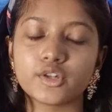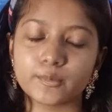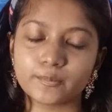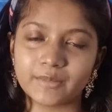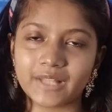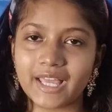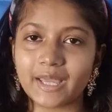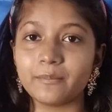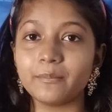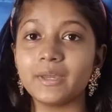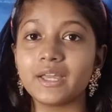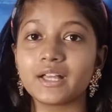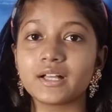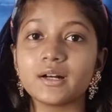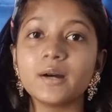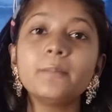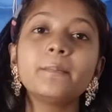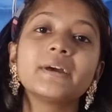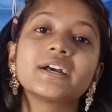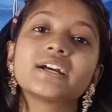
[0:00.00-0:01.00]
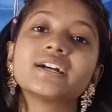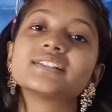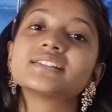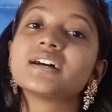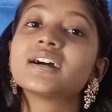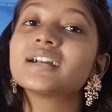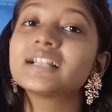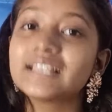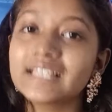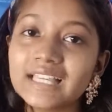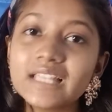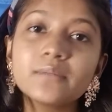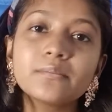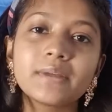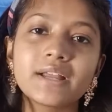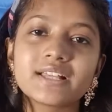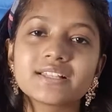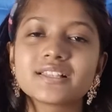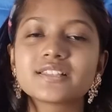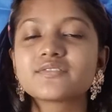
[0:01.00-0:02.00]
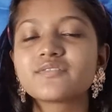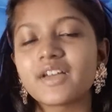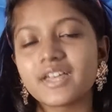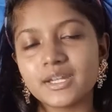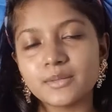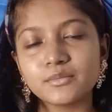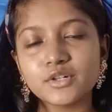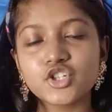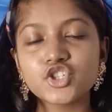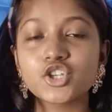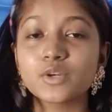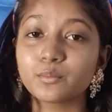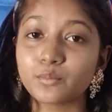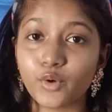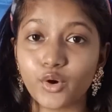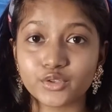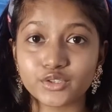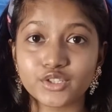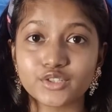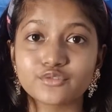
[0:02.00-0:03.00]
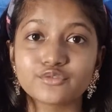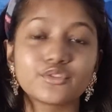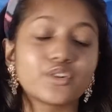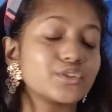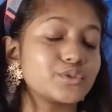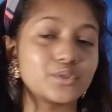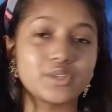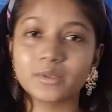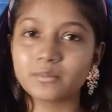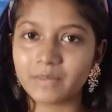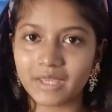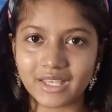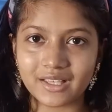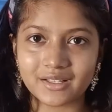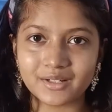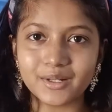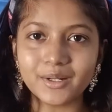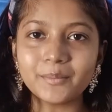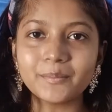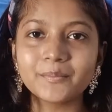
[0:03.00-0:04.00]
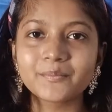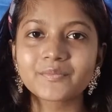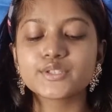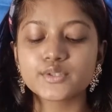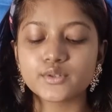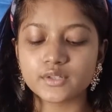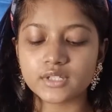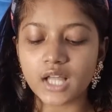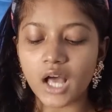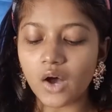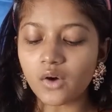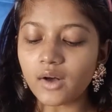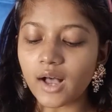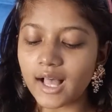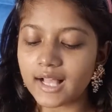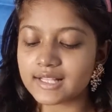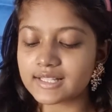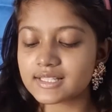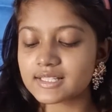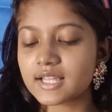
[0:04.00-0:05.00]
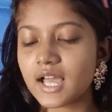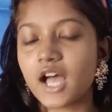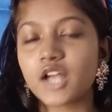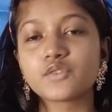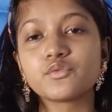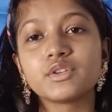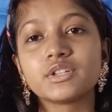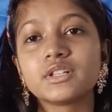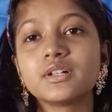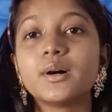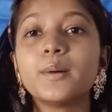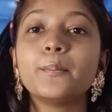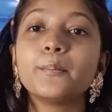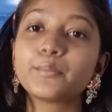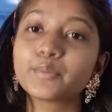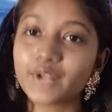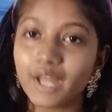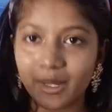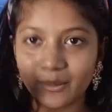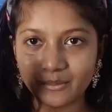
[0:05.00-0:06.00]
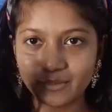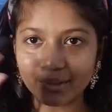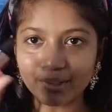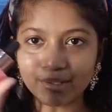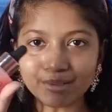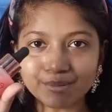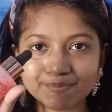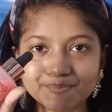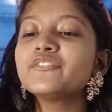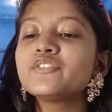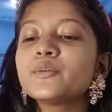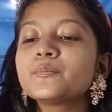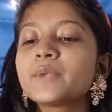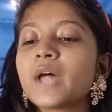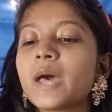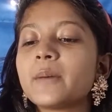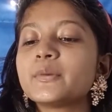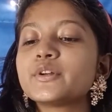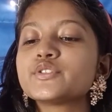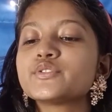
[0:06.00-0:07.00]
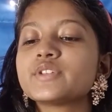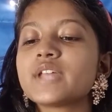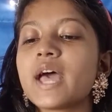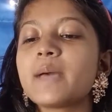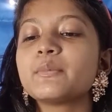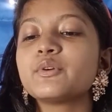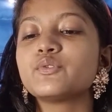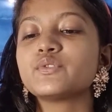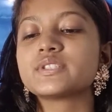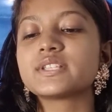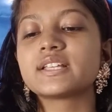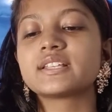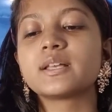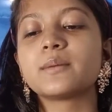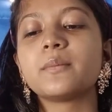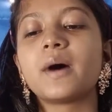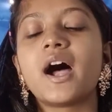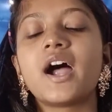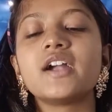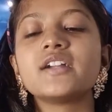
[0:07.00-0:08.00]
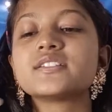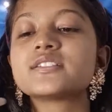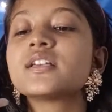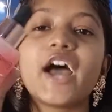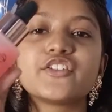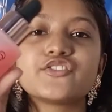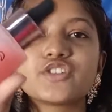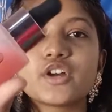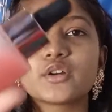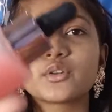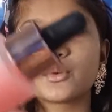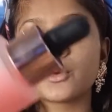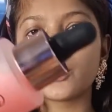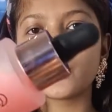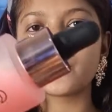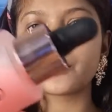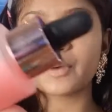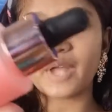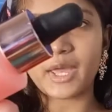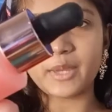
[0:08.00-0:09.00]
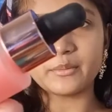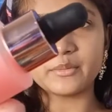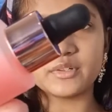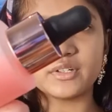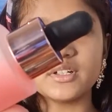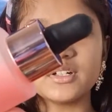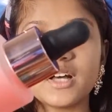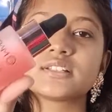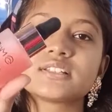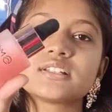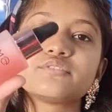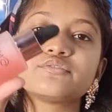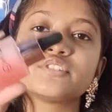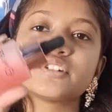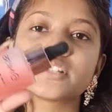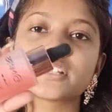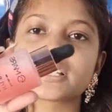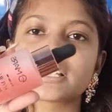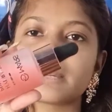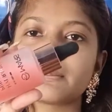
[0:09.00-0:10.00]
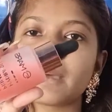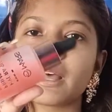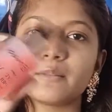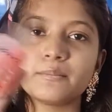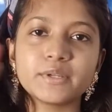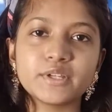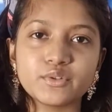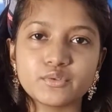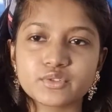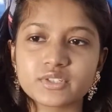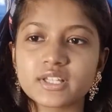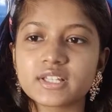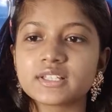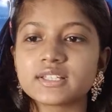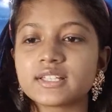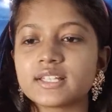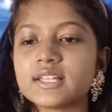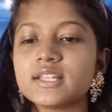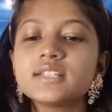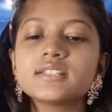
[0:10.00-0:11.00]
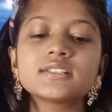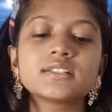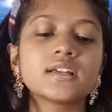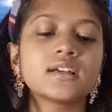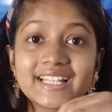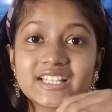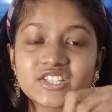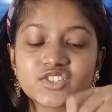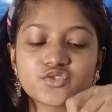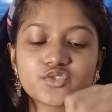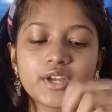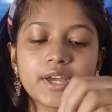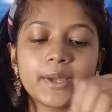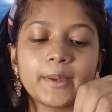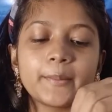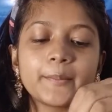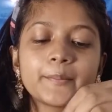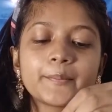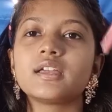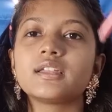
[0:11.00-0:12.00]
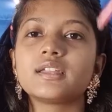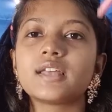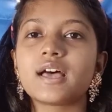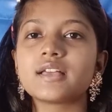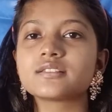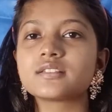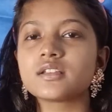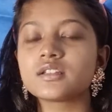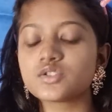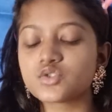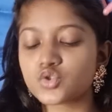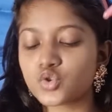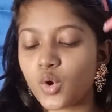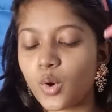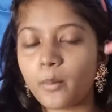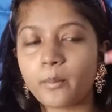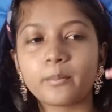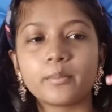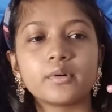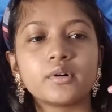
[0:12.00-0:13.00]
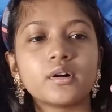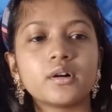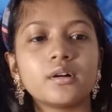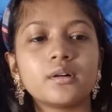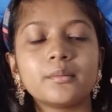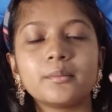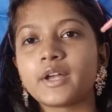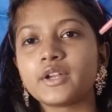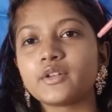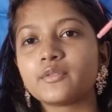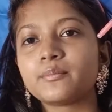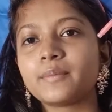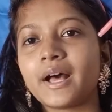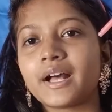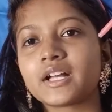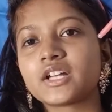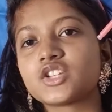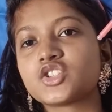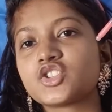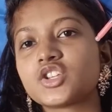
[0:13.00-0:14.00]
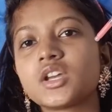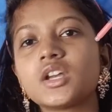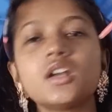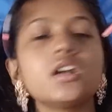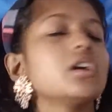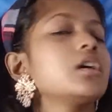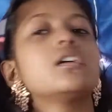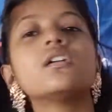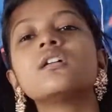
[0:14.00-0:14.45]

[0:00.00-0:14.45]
you apply makeup, because a clean base is very much important for doing makeup. So now I'll start with a primer, and for primer today I'm using the Mars Hydra Glow Primer. This is the first time I'll be using this. Let's try. It has a dropper kind of packaging.